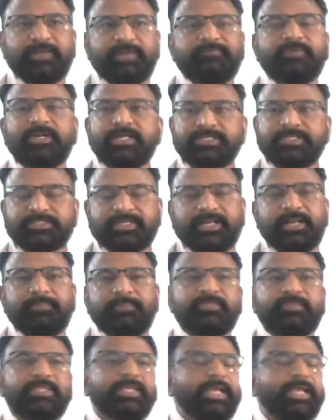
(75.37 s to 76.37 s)
and we'll
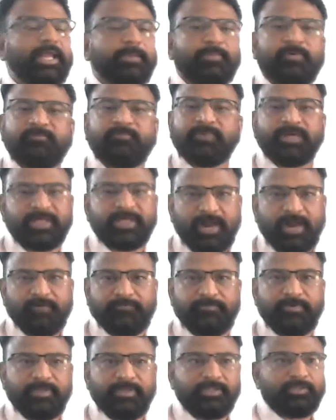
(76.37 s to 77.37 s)
describe with the help of a
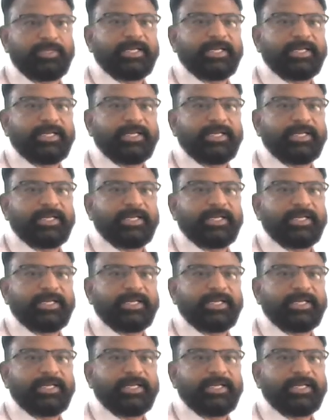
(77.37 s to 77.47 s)
graph.